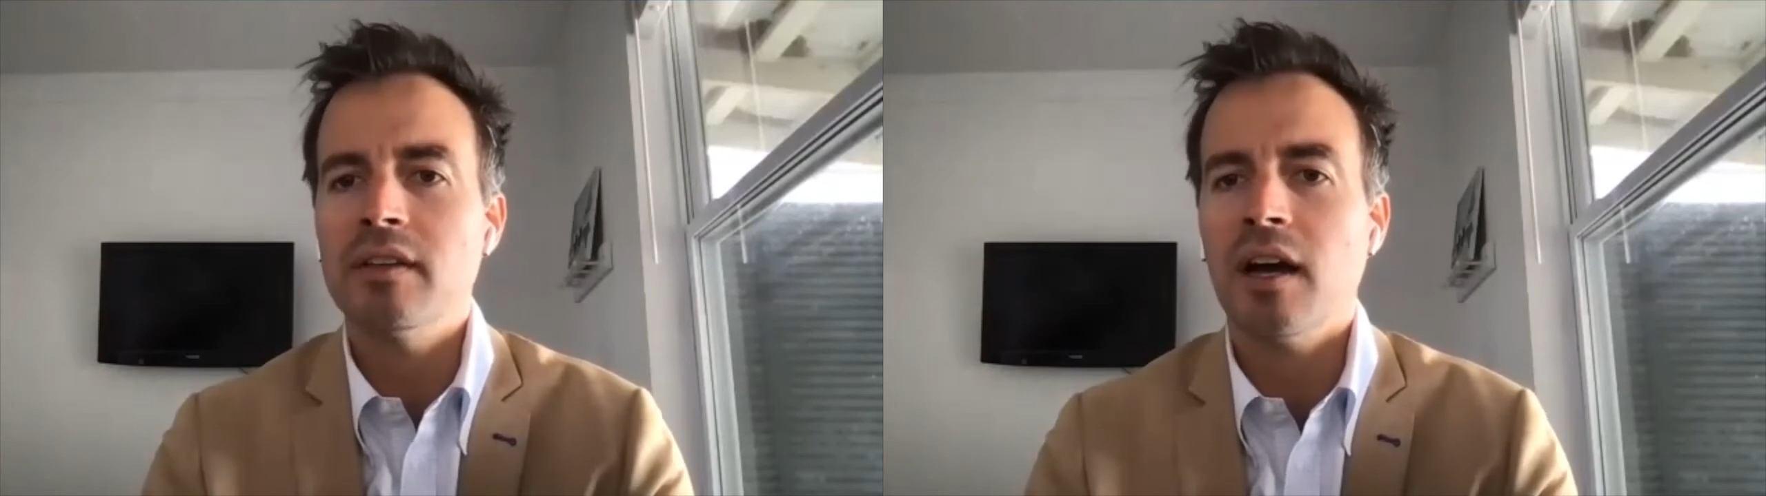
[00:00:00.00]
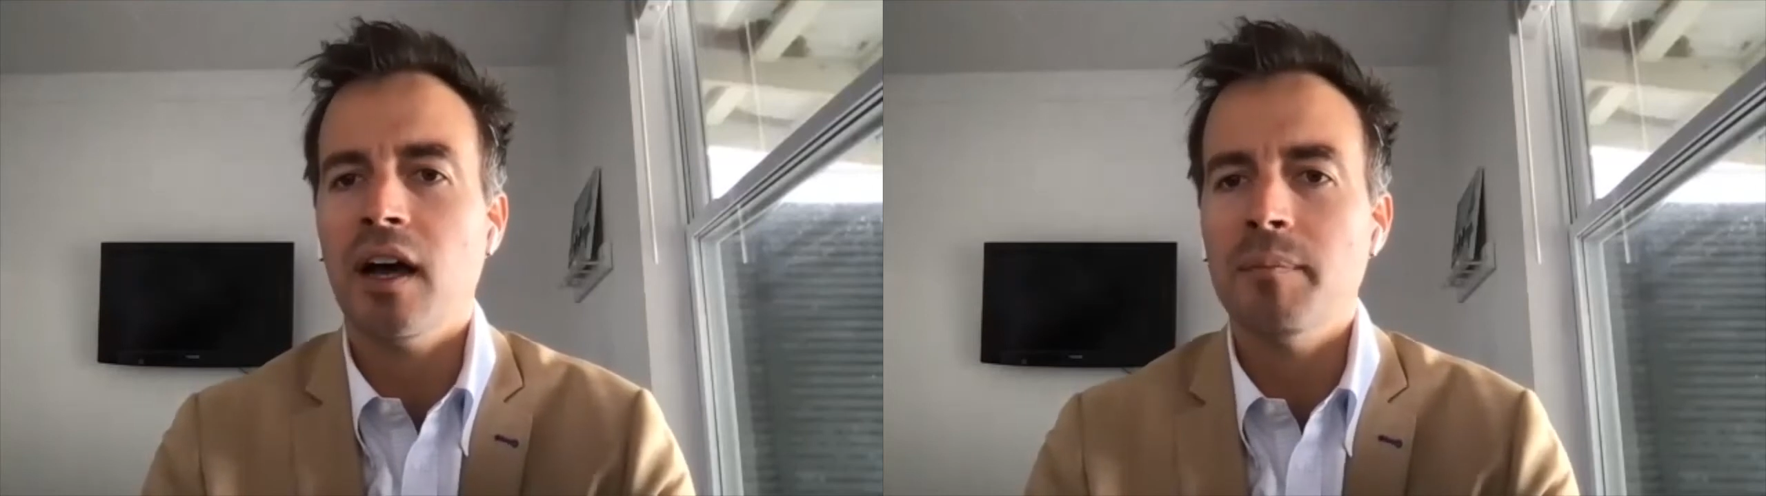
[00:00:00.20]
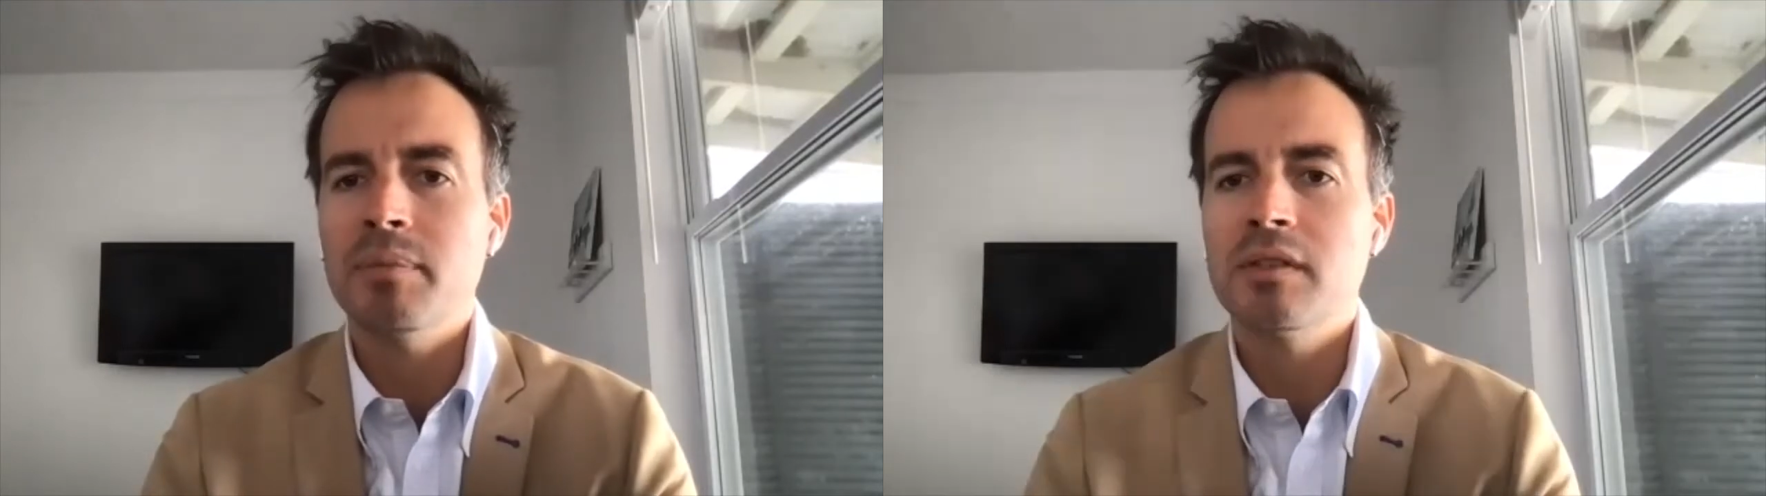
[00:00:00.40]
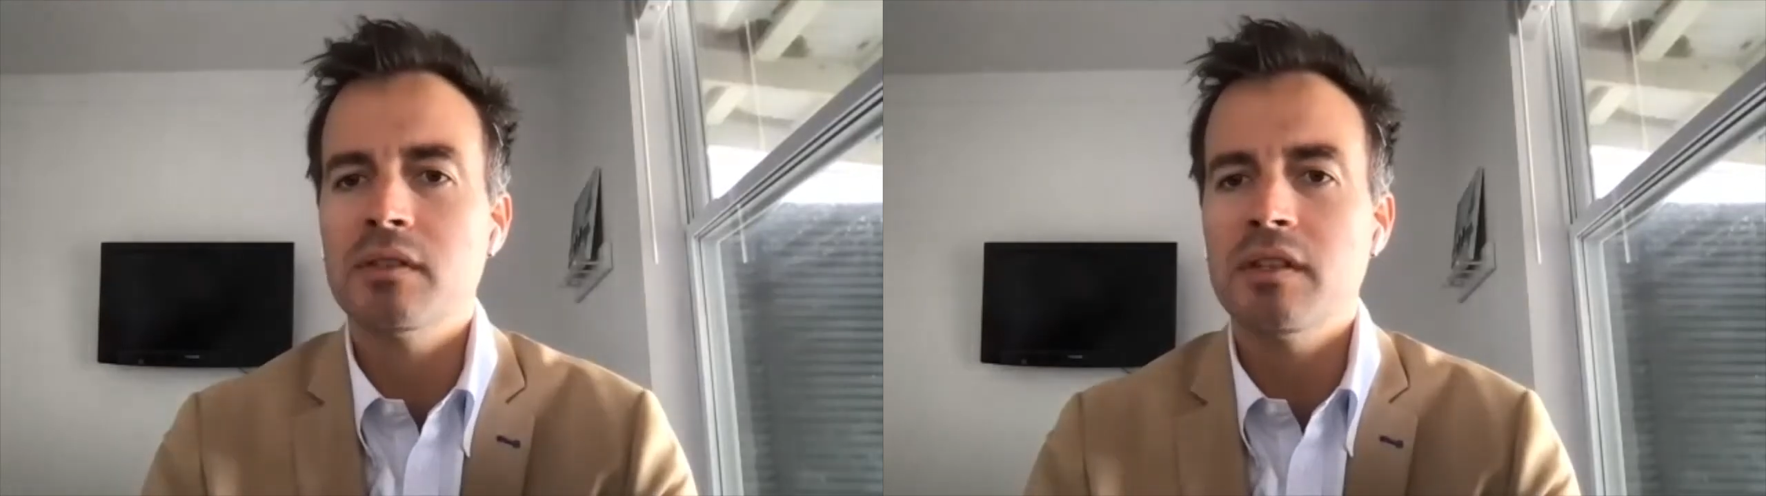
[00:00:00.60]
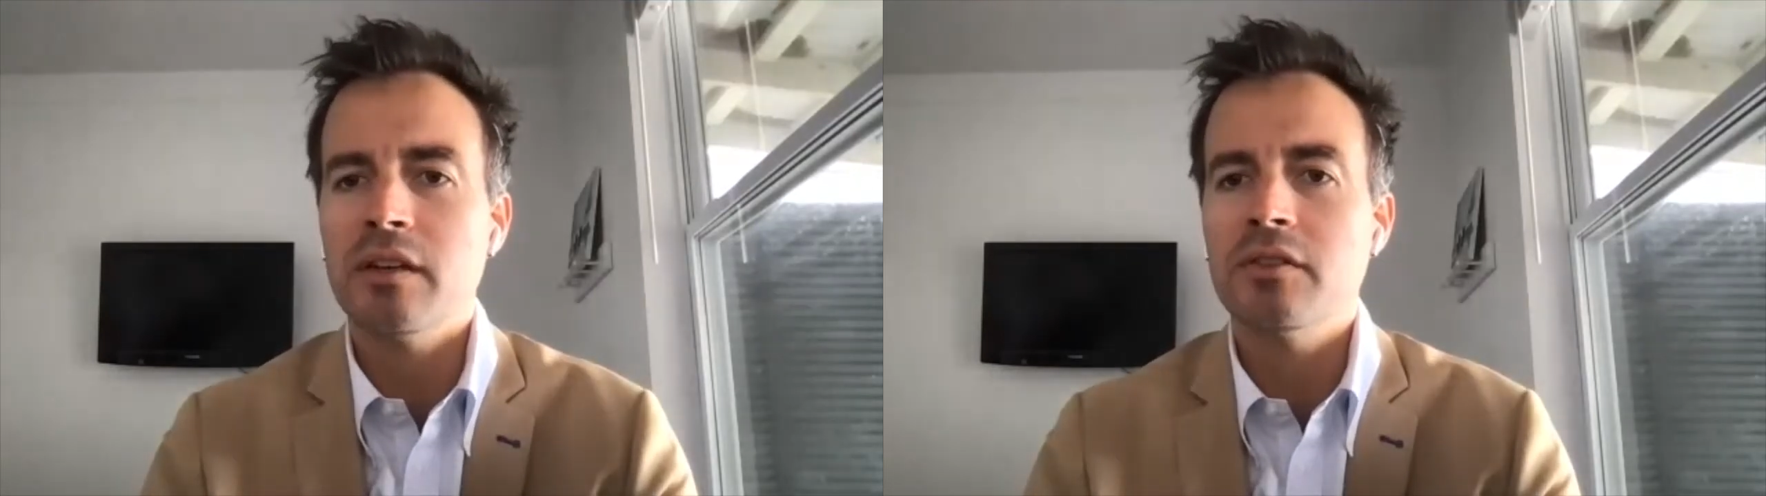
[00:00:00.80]
comps
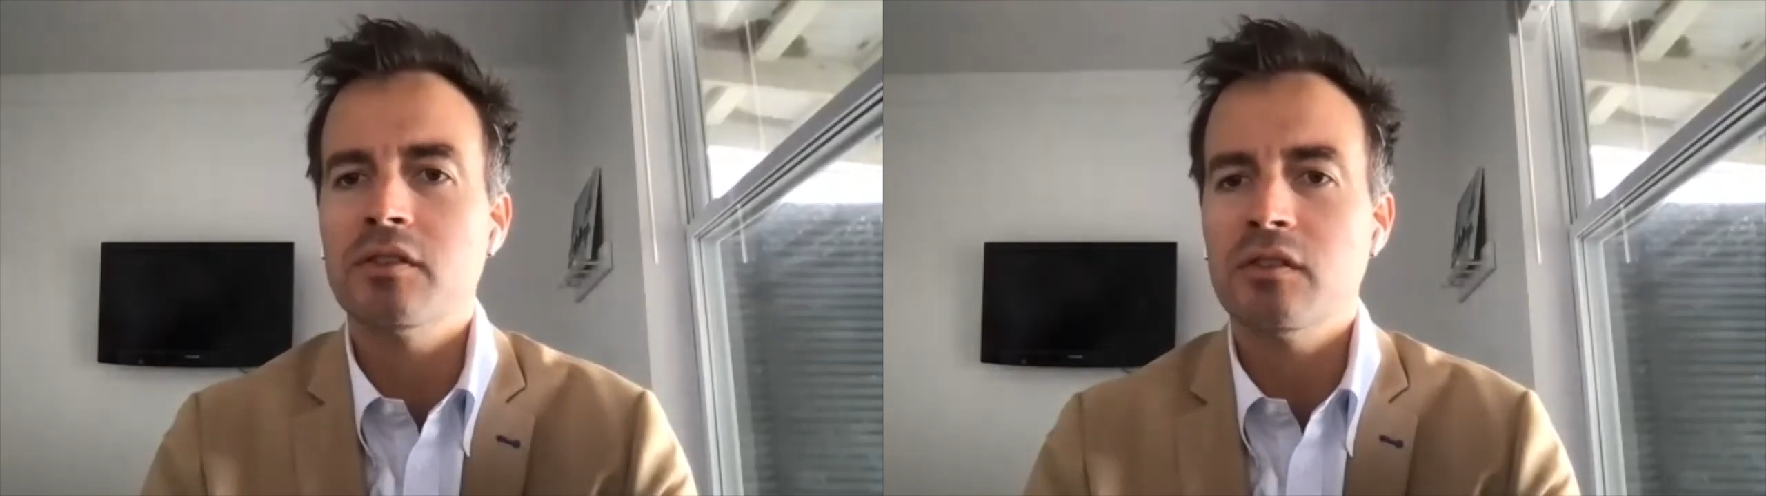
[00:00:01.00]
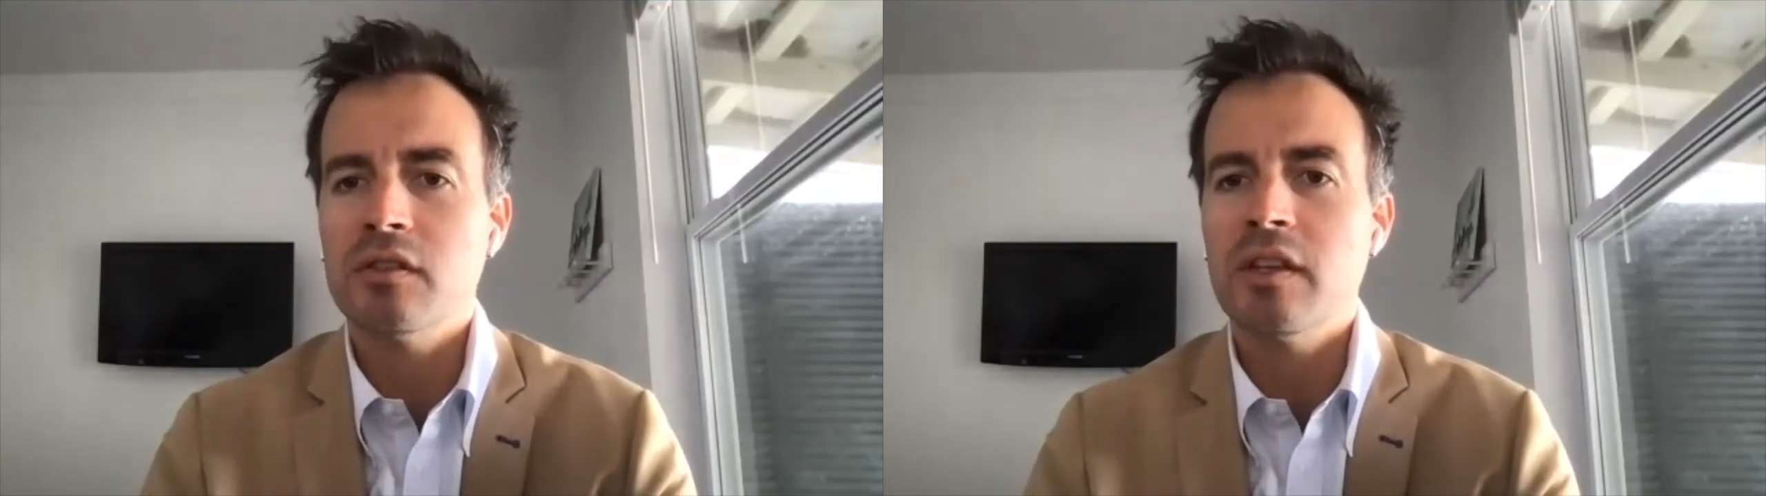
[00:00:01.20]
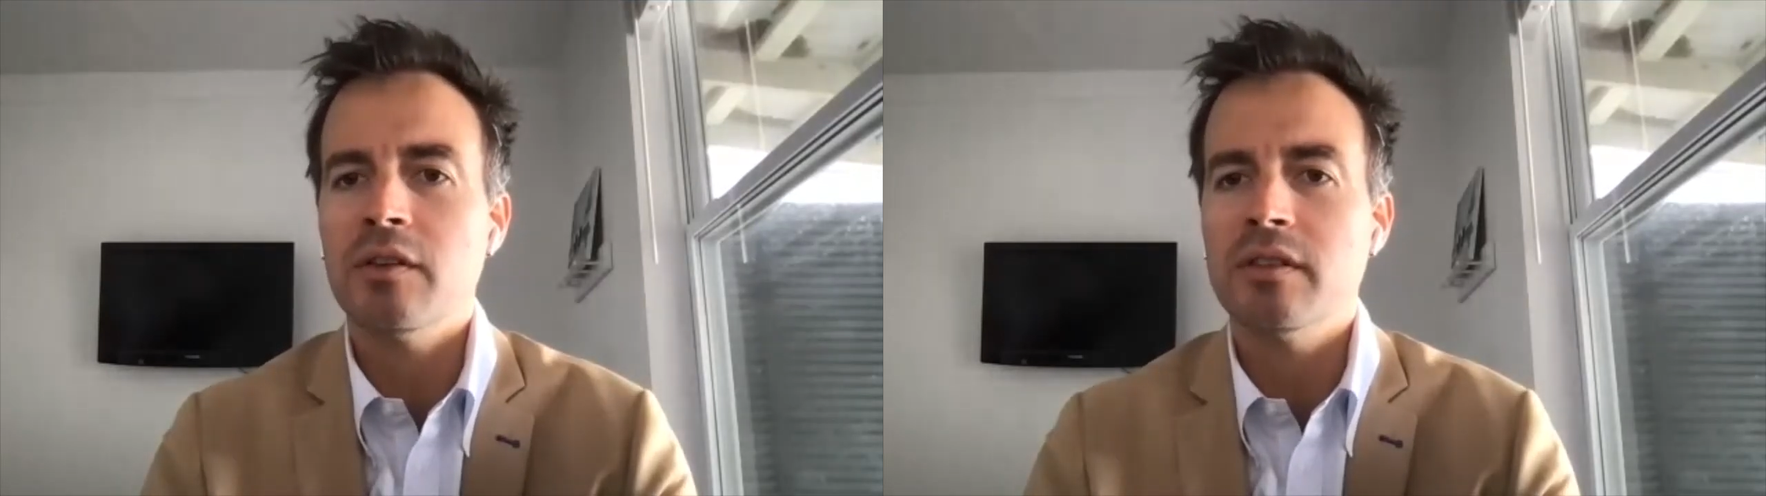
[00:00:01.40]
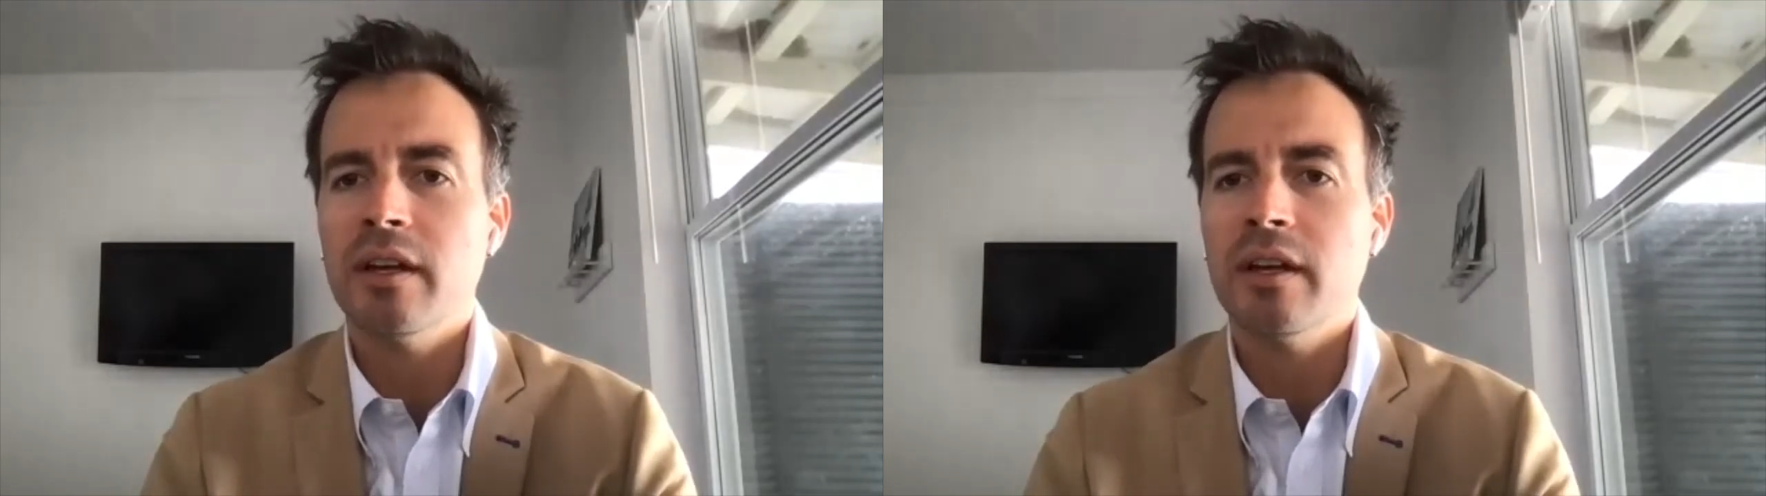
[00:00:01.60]
sales